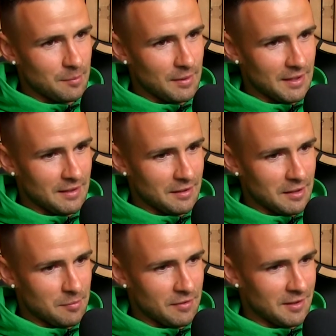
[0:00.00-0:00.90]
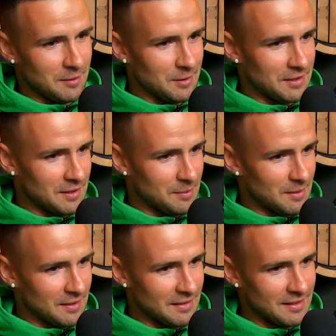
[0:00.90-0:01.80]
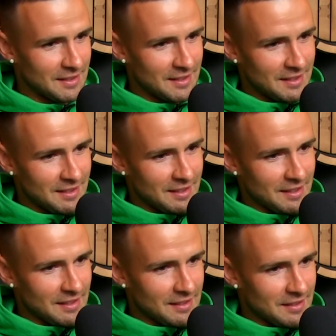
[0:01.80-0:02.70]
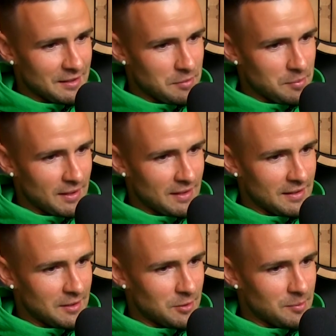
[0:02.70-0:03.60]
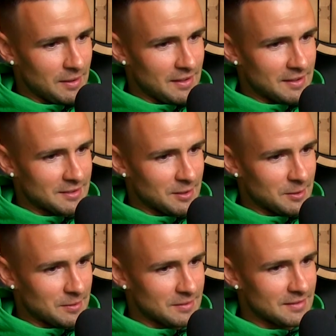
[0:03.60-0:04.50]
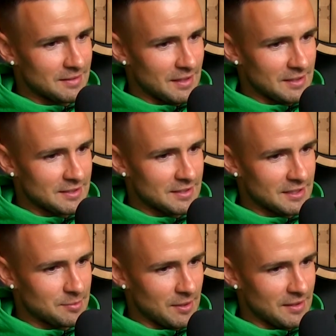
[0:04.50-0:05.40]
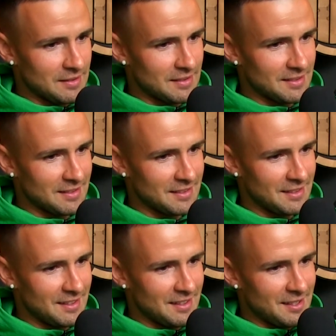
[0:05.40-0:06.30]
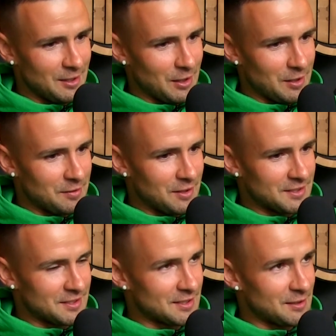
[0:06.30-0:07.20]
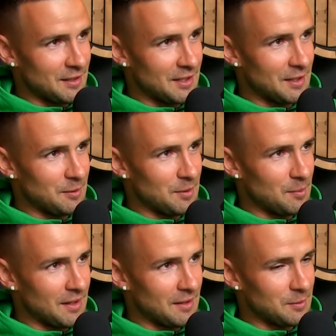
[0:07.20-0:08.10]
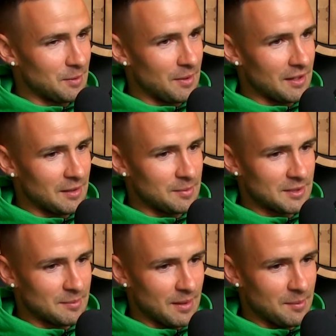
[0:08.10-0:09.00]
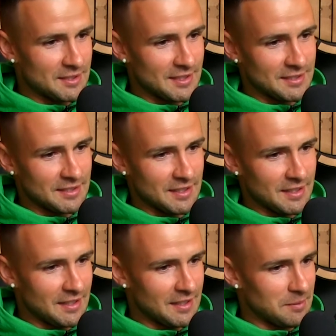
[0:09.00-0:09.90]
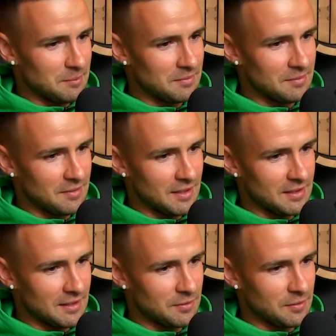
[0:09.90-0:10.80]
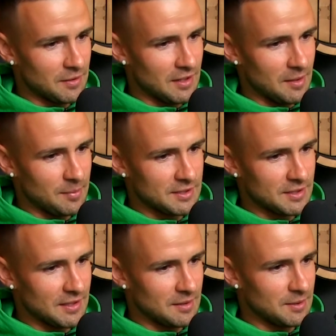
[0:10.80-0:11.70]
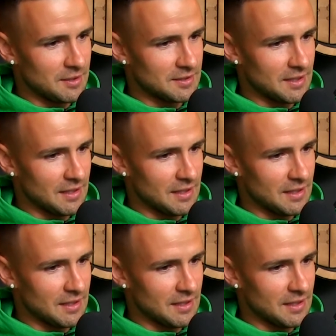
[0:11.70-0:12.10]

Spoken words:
Played in the cup final with them, and even played in the Europa League. So I spent a lot of years in Slovakia with my club team MSK Žilina, and I'm very thankful for that opportunity because I